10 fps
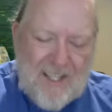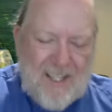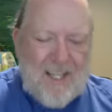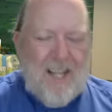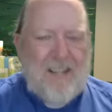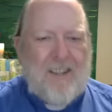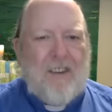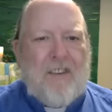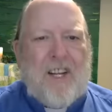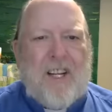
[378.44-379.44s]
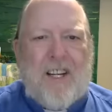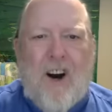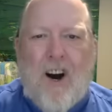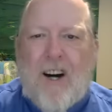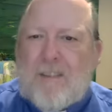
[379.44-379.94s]
under the
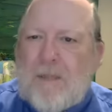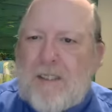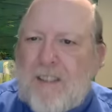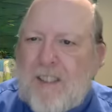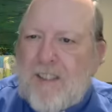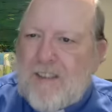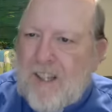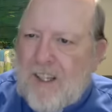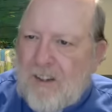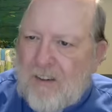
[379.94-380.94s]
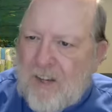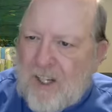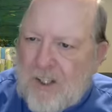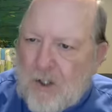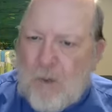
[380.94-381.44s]
auspices, under
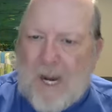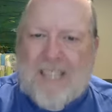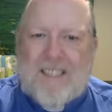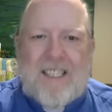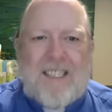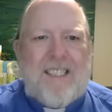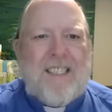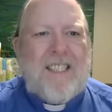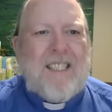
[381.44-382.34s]
the direction,